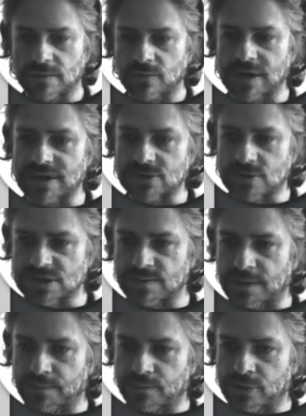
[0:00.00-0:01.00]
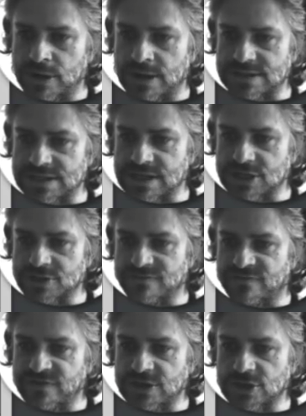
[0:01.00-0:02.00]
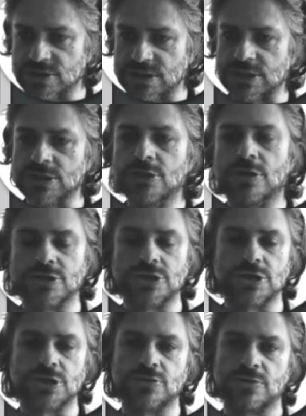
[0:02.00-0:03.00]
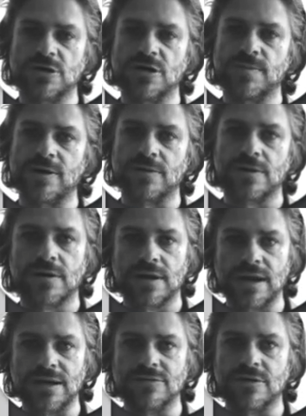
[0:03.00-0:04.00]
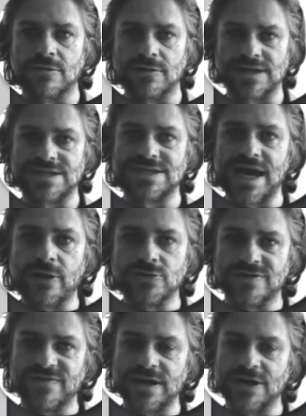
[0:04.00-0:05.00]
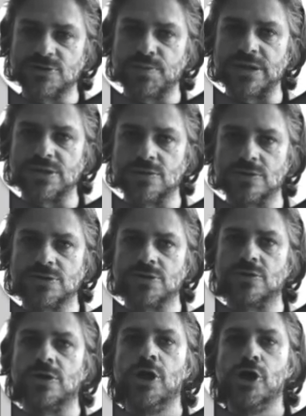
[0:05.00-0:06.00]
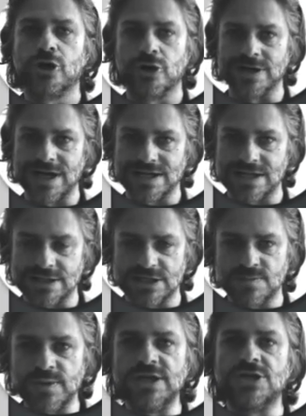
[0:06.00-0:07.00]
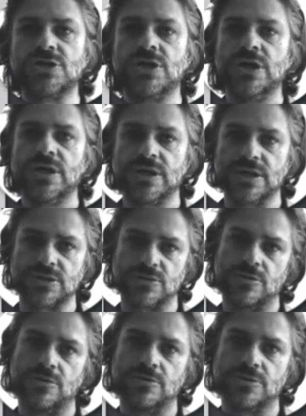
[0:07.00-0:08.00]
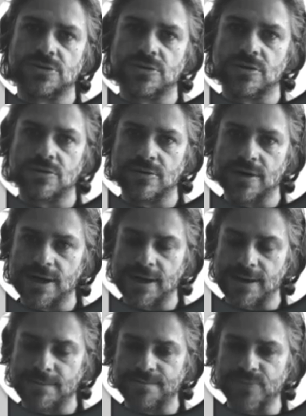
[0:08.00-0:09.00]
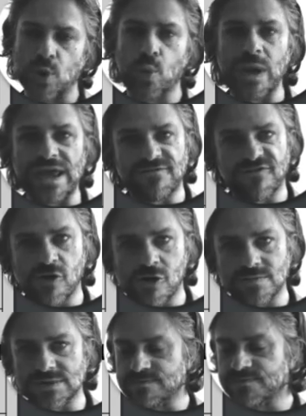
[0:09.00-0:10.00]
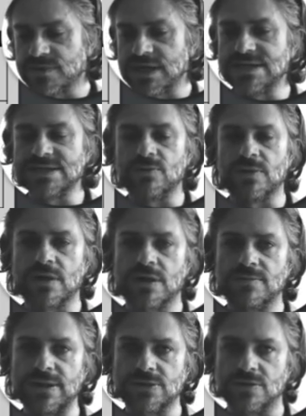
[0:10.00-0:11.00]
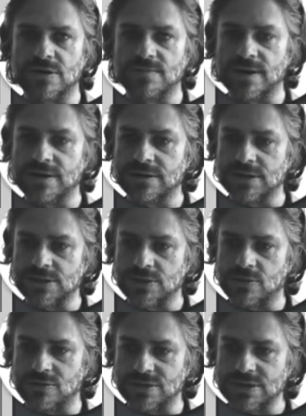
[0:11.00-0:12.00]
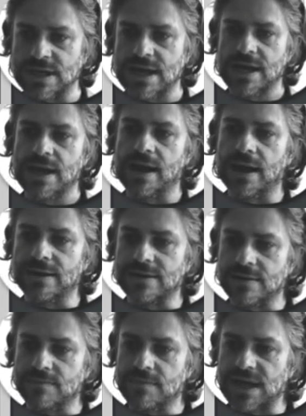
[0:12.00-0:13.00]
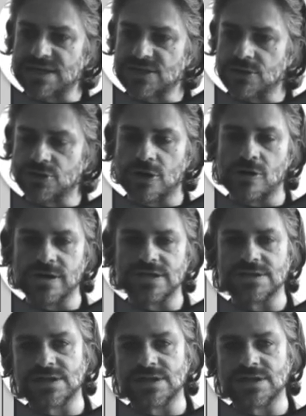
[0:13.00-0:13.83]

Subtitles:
when it talks about pronunciation features, it's not just talking about getting the correct sounds of English, but it's also connected speech. It's also weak forms, things that we're going to be talking about in this course. And mixed control is